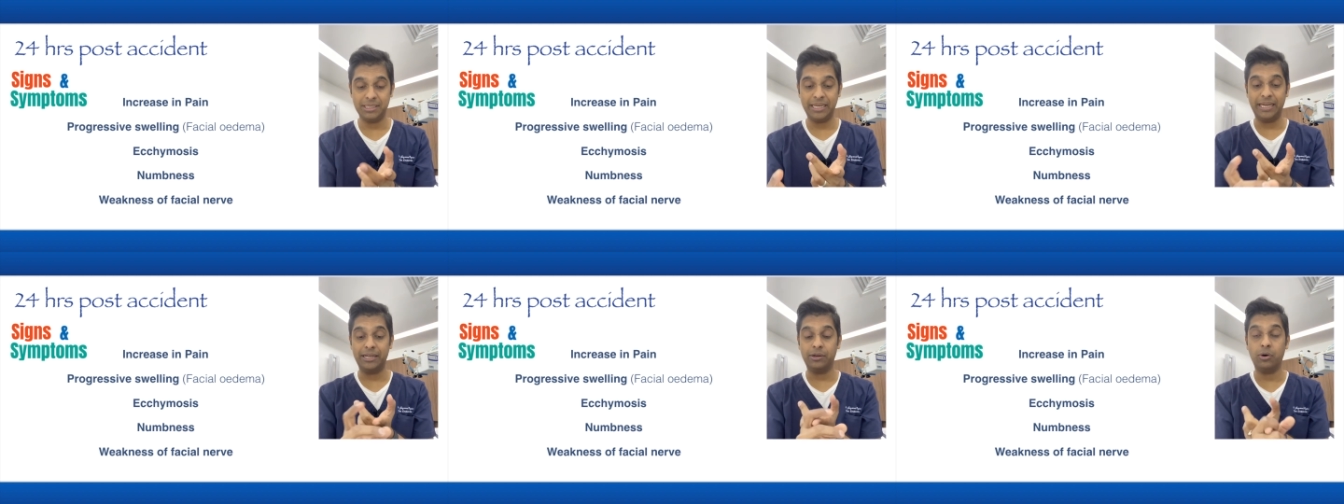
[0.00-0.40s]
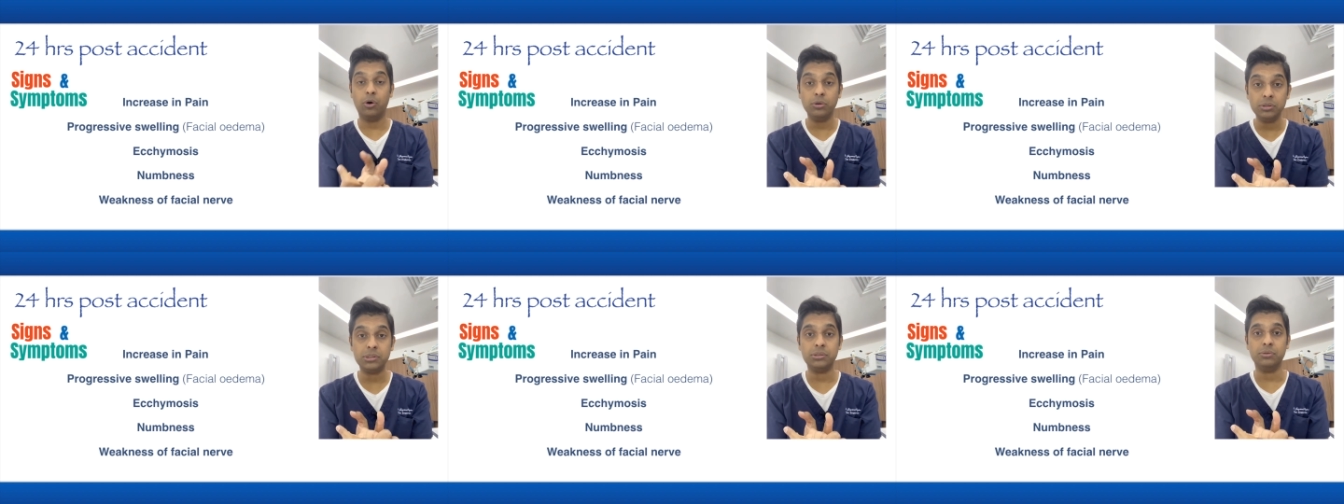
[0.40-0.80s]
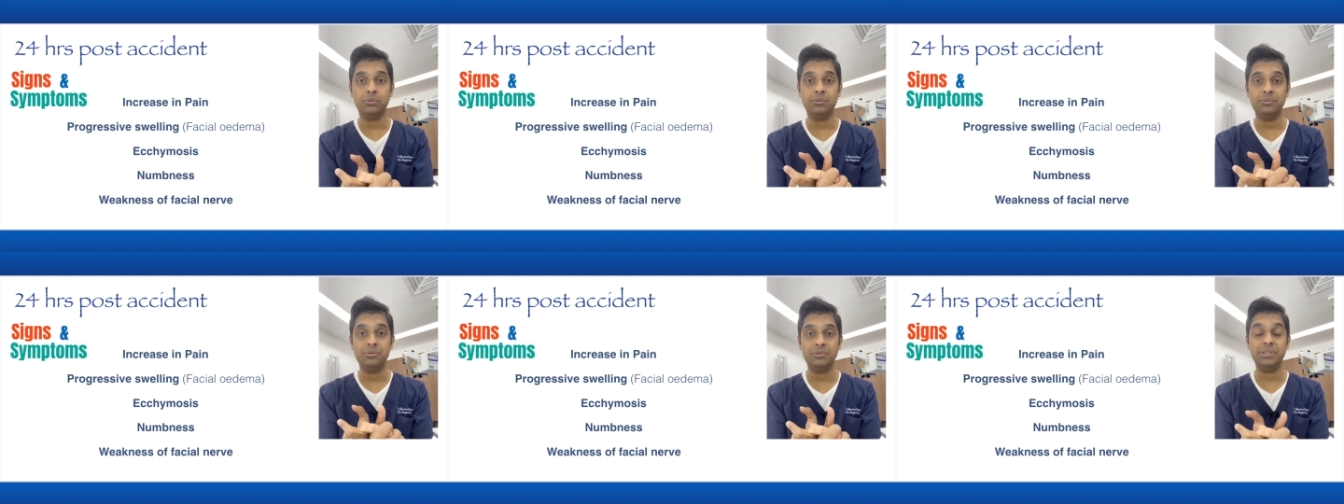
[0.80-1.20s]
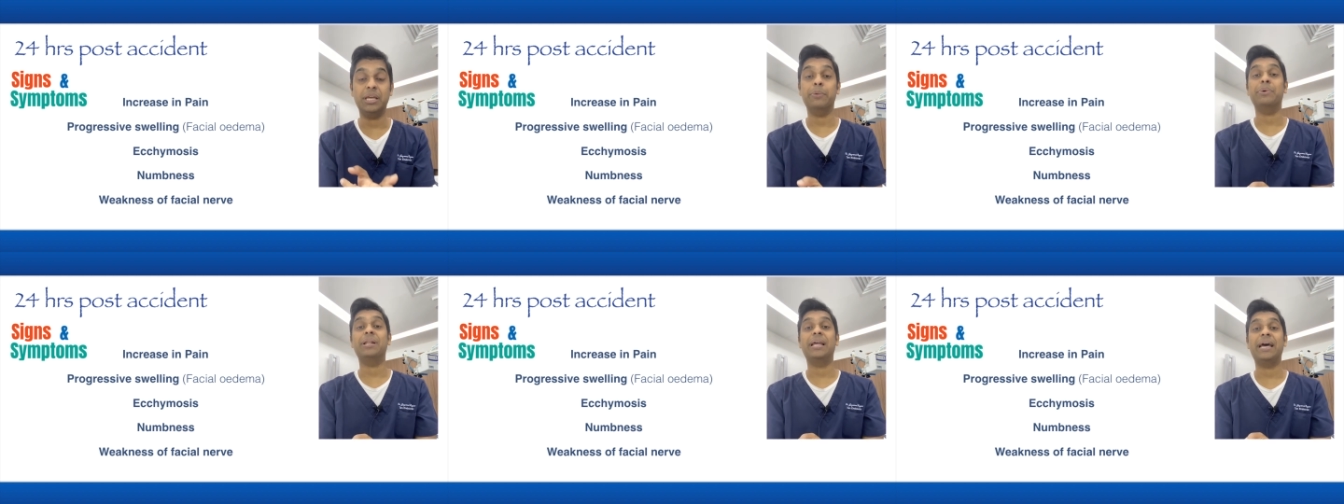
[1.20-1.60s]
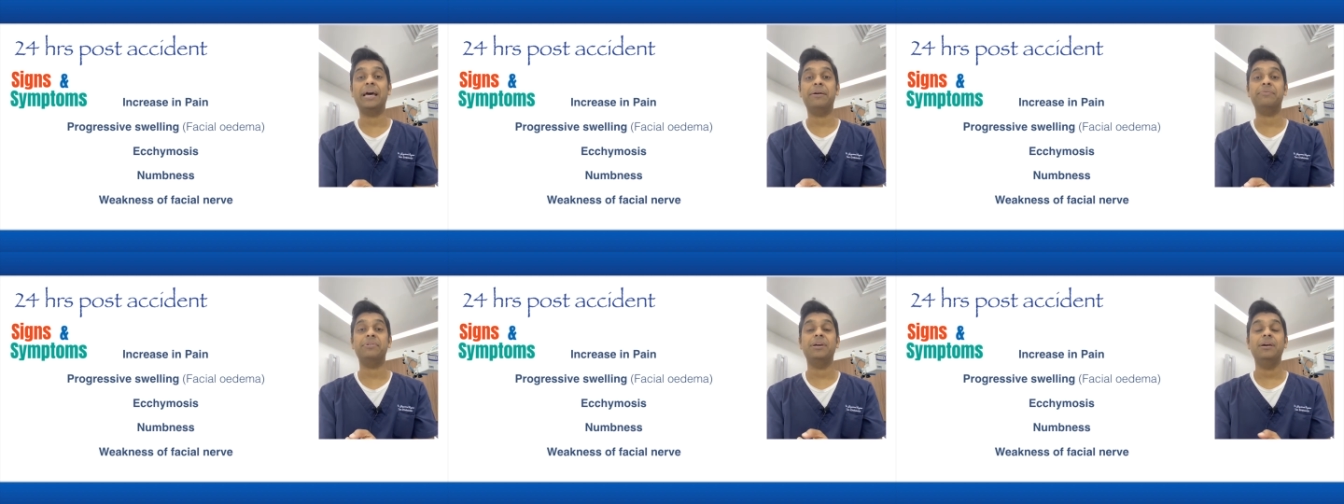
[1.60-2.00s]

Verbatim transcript: and also they will have